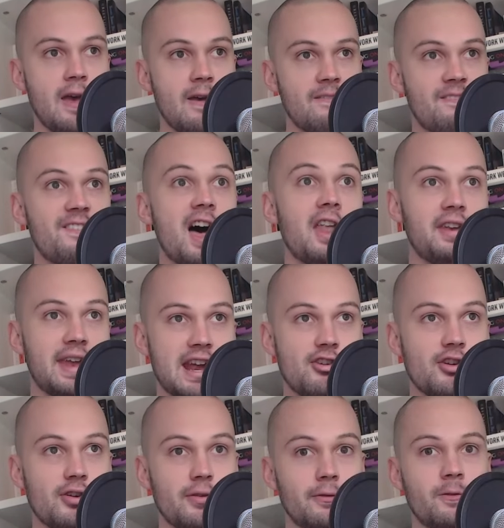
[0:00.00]

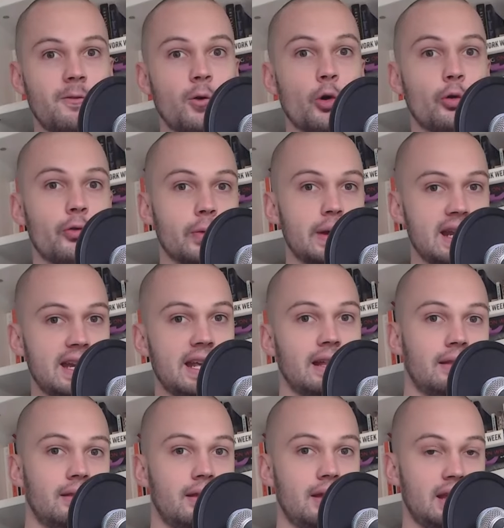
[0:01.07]
foundation for reading
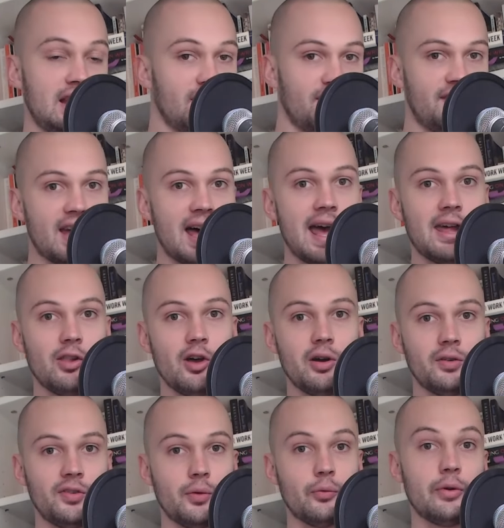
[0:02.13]
his dialogues
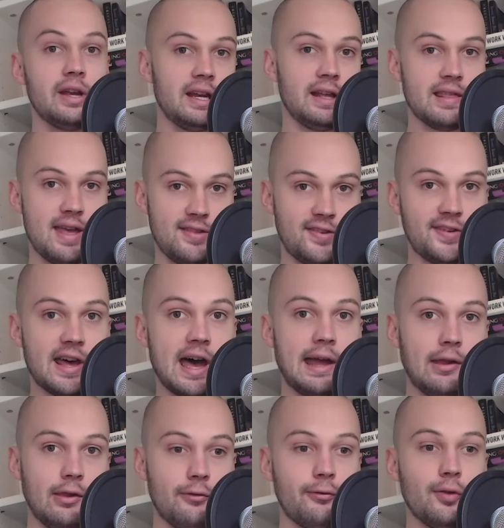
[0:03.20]
and reading that style of
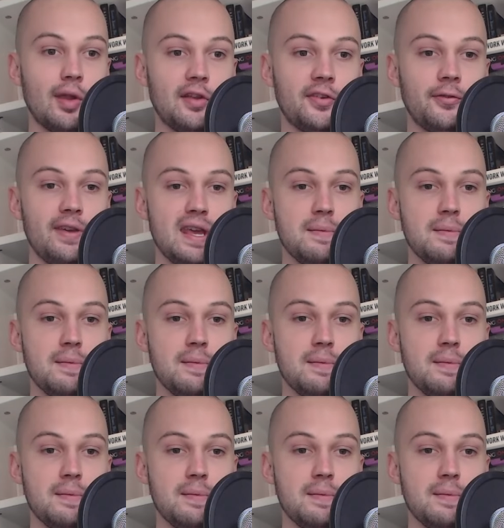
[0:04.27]
philosophy.